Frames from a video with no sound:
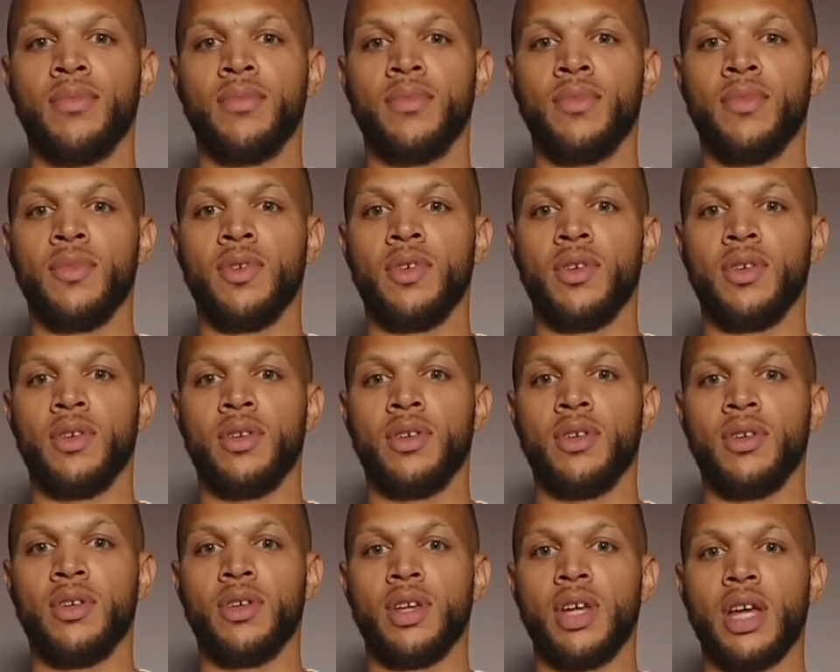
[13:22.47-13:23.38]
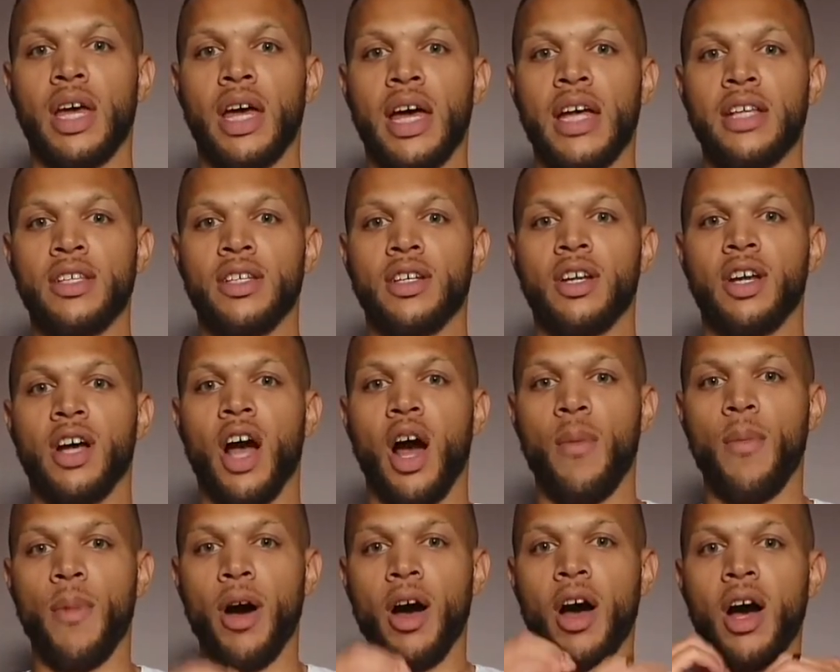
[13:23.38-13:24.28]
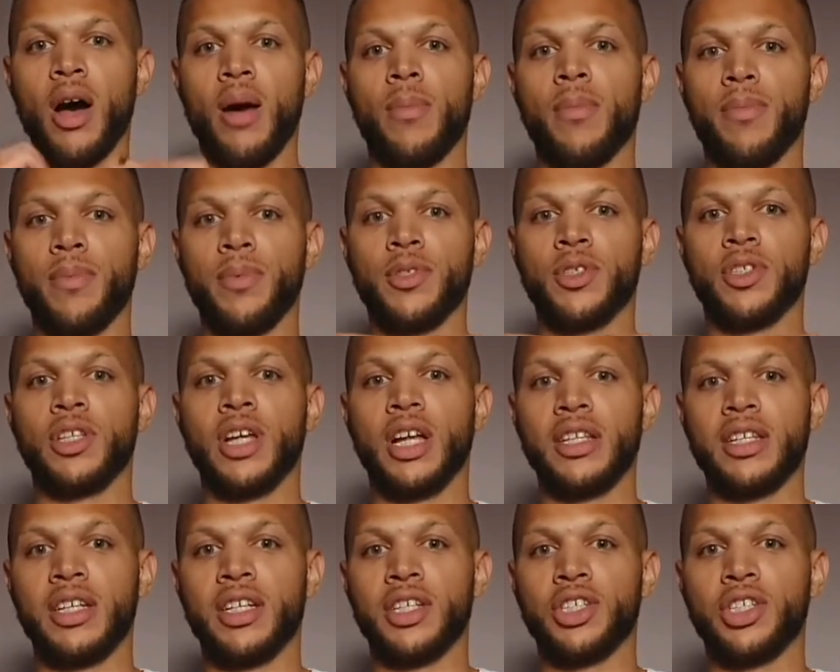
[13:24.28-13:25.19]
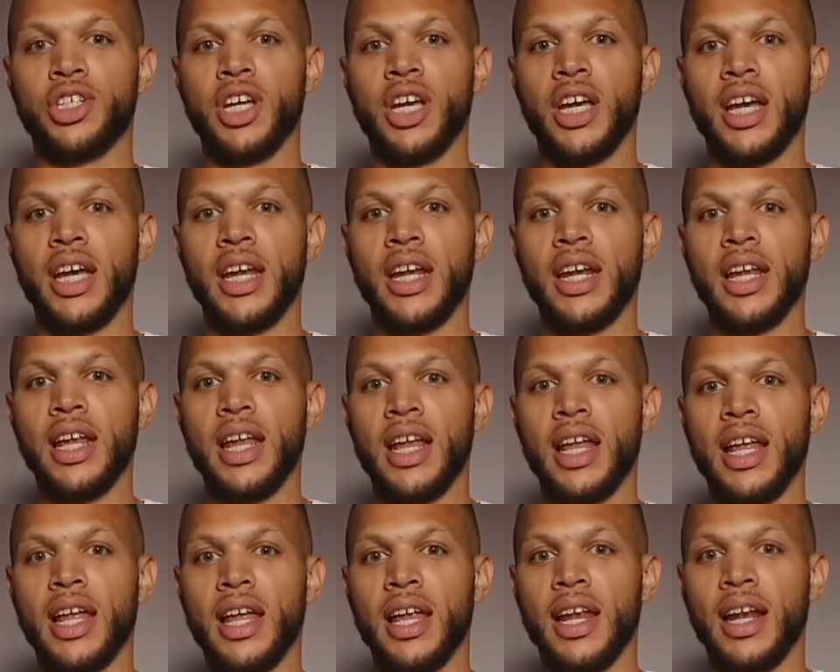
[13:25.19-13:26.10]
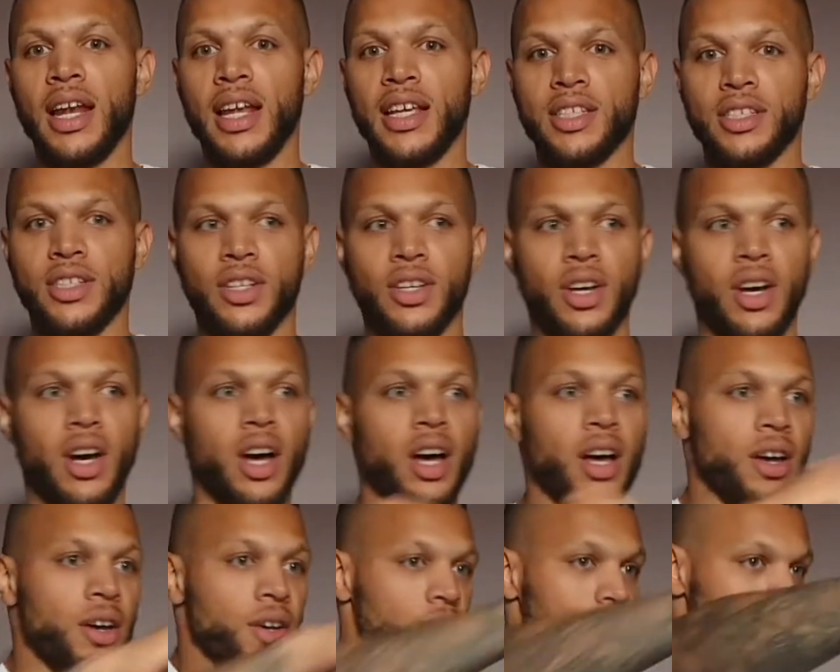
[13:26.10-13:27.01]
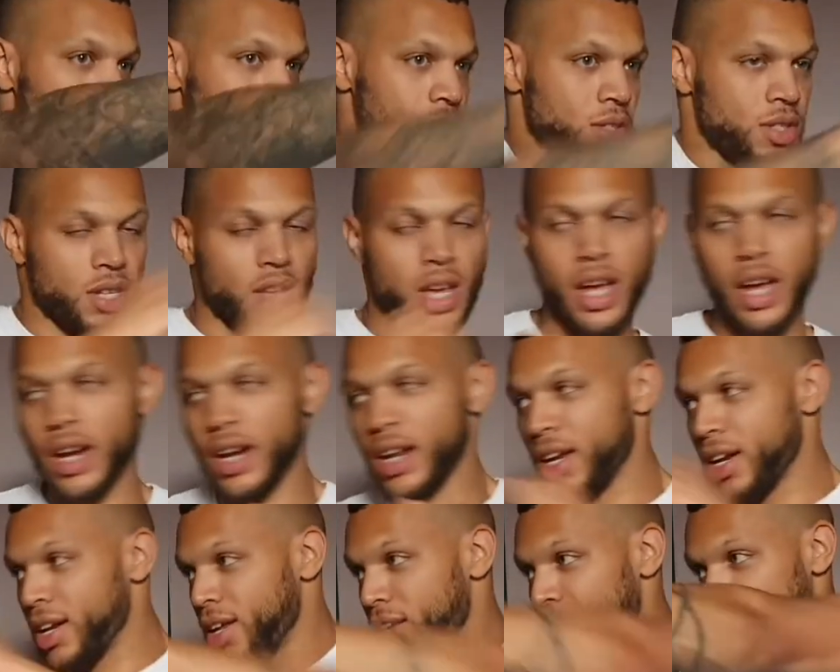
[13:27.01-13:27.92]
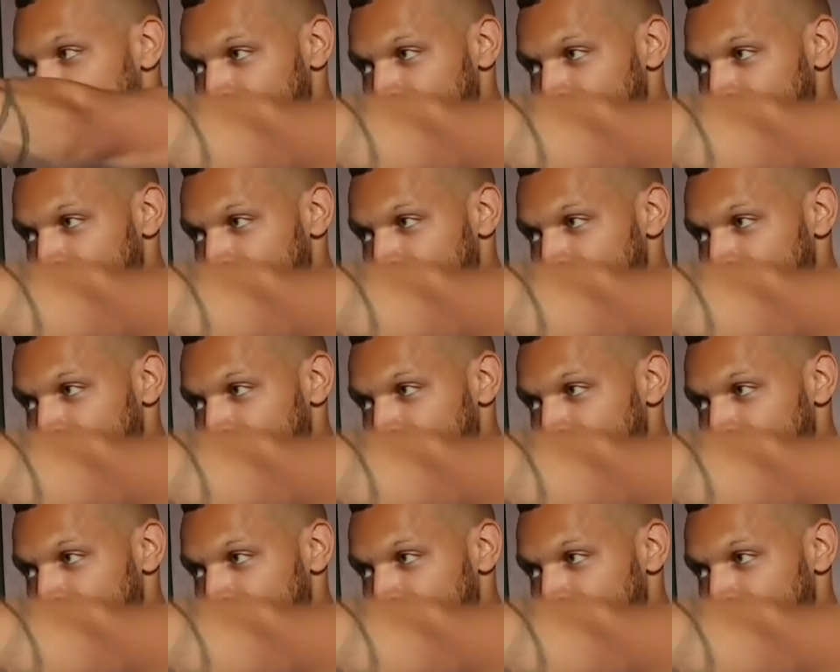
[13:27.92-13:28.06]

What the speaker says: Hands are going to come up, just under the chin. Let's go. So turning.